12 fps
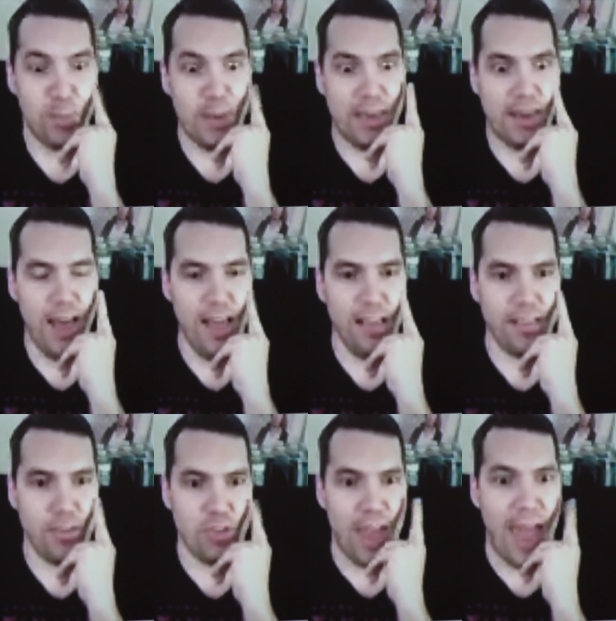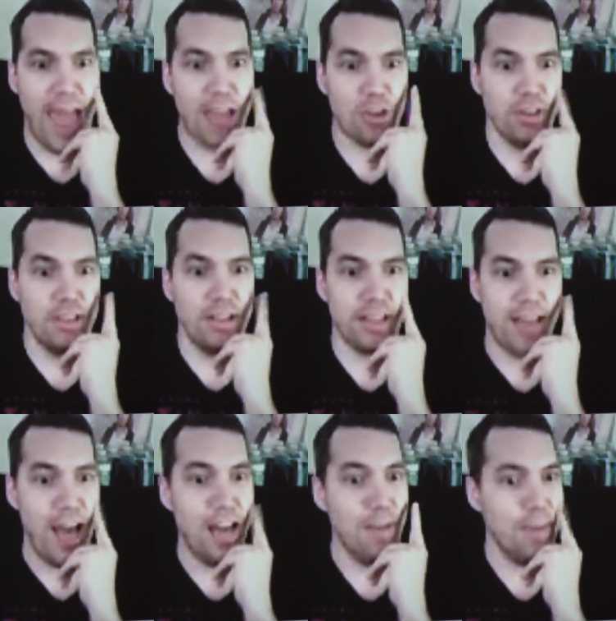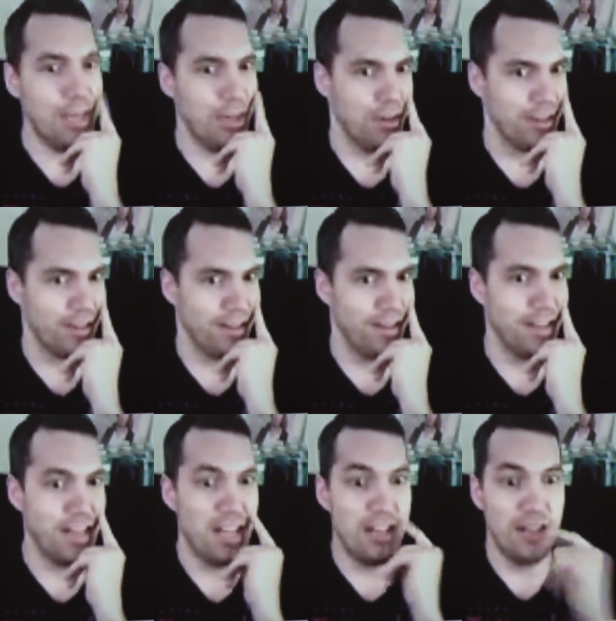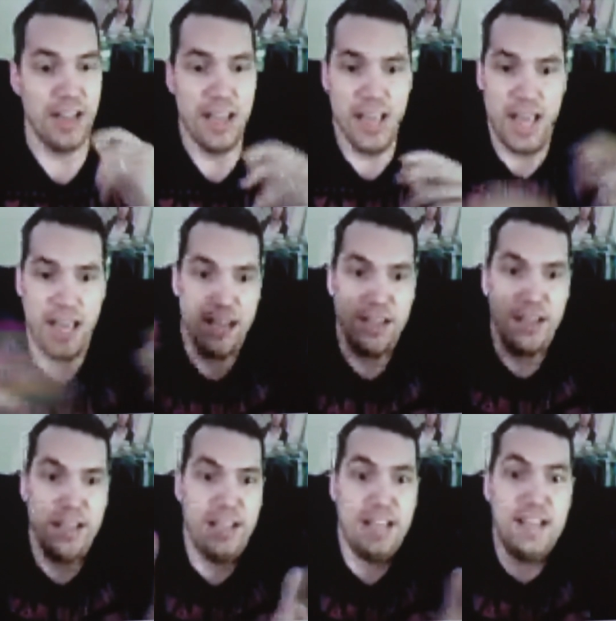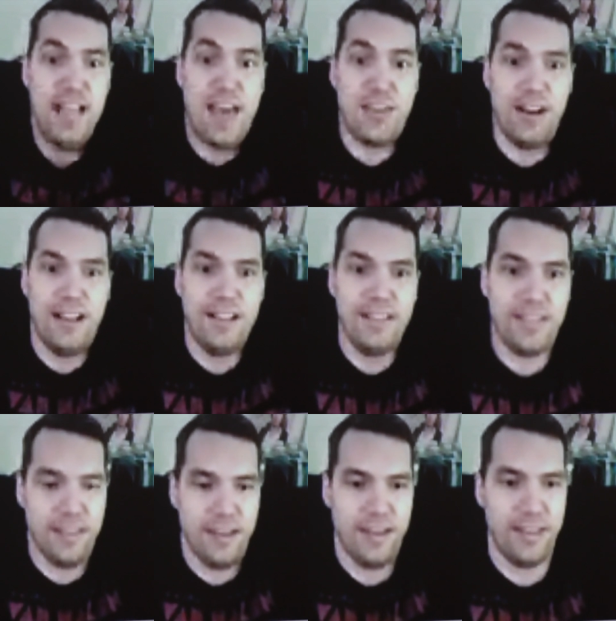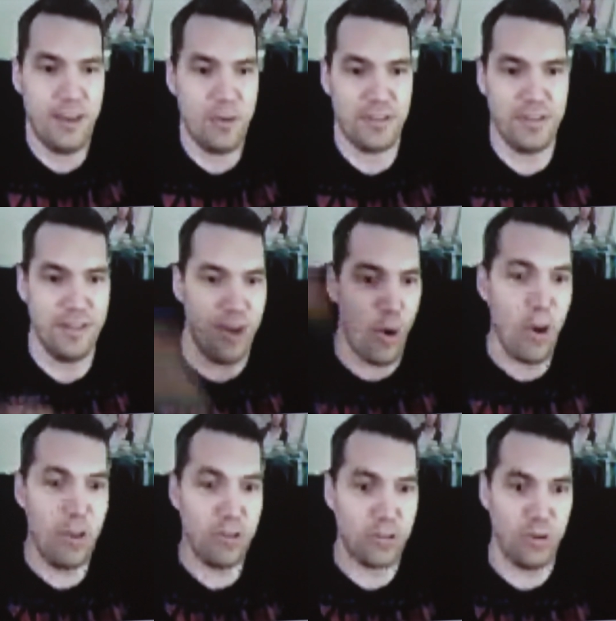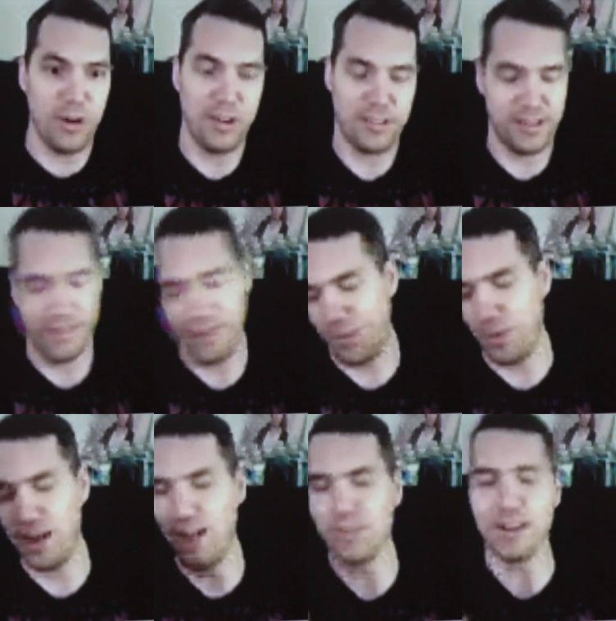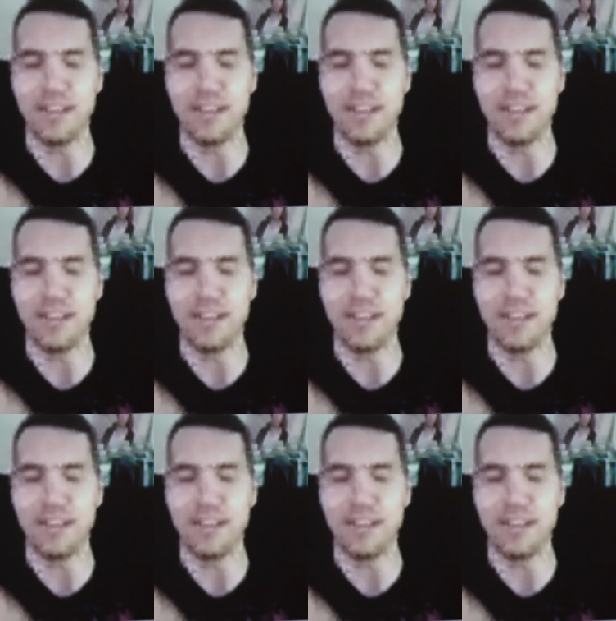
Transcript: because there's actually an economy going on. And in and in, and in Netherlands, uh, there was an oil shortage, you know, whatever